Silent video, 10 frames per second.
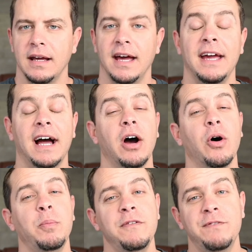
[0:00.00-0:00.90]
Hey, I
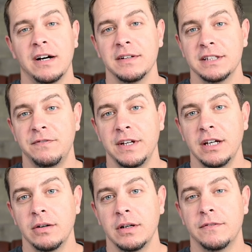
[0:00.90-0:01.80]
hope you found this
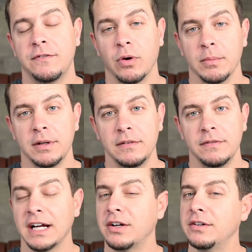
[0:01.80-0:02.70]
video informative.
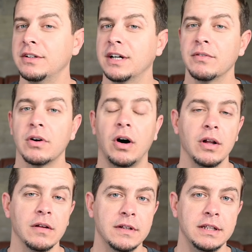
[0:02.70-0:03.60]
I couldn't cover
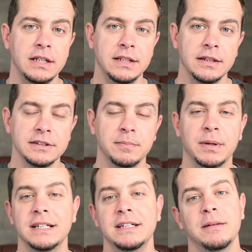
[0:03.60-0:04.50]
all of the details,
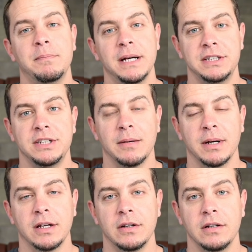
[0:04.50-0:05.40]
but I did the best job
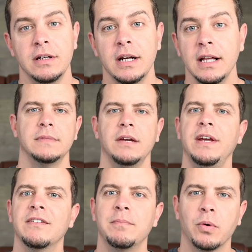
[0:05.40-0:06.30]
I could. If
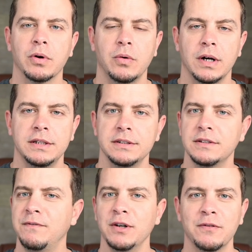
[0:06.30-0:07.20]
you have more questions,
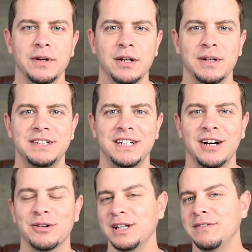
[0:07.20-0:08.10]
feel free to reach
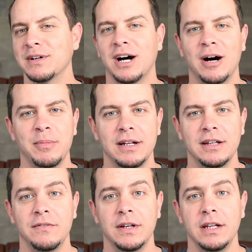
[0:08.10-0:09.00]
out or leave a comment in
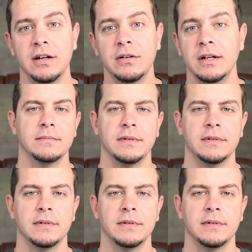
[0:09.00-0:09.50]
the video.